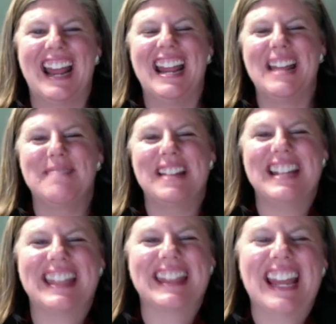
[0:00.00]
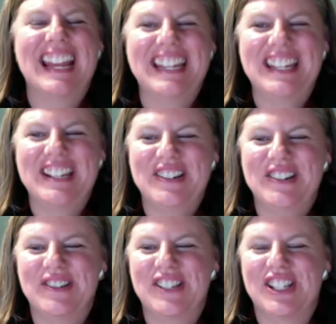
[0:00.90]
Amy, thank
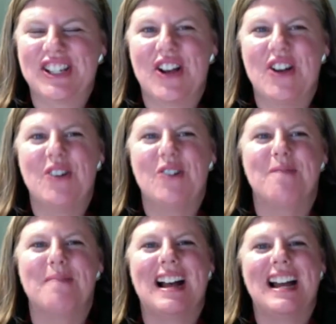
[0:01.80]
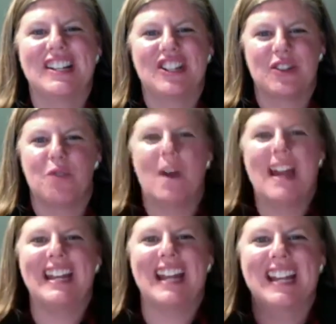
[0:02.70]
you so much. Way
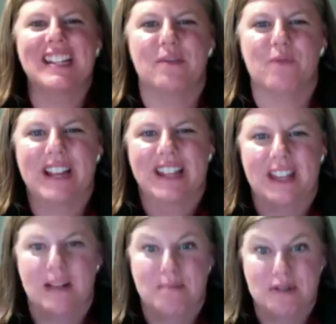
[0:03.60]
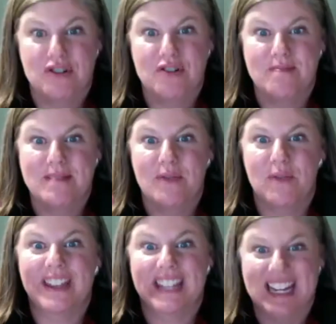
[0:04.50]
to end it with a boom
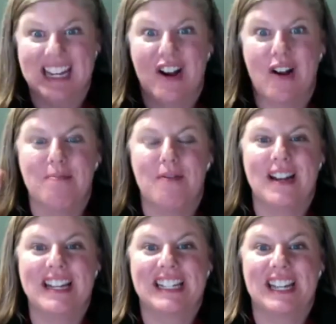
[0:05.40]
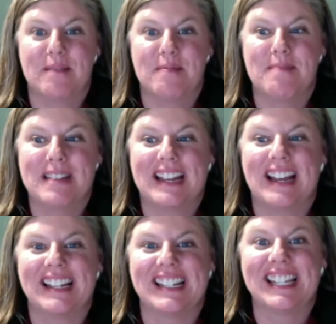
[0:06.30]
with the ER point tip,
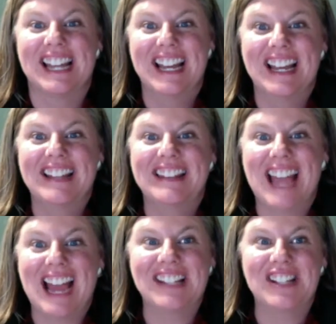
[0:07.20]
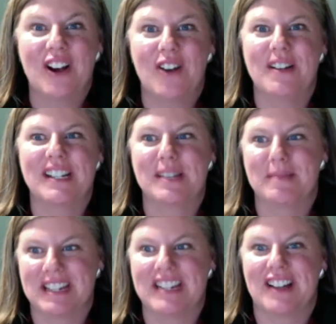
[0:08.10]
because that's always the $1
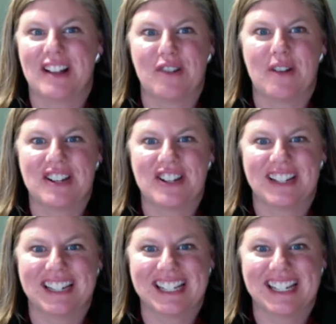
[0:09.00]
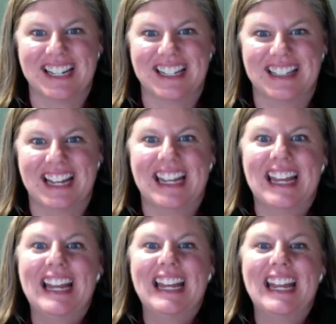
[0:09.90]
million question, isn't it? Like,
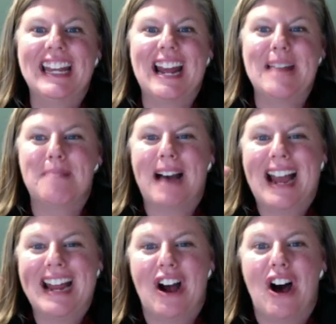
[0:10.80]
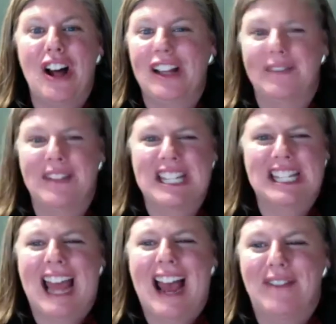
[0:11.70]
can I buy all of the
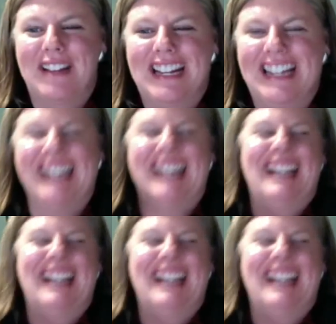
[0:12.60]
Savvy?